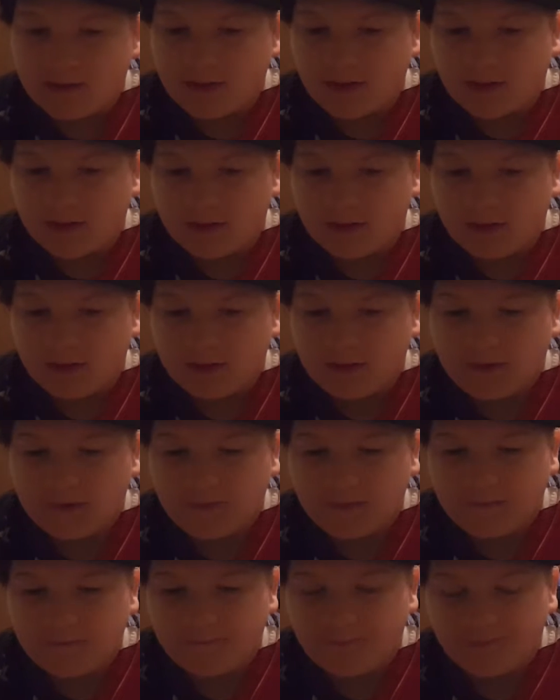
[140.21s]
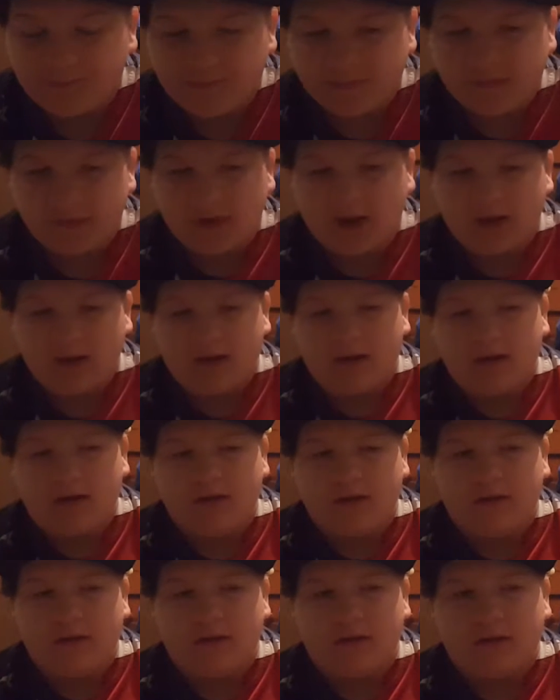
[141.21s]
that are good too.
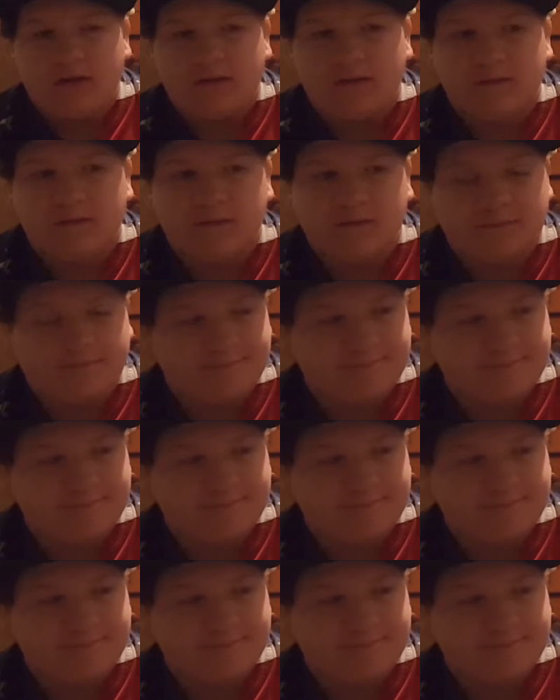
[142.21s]
And,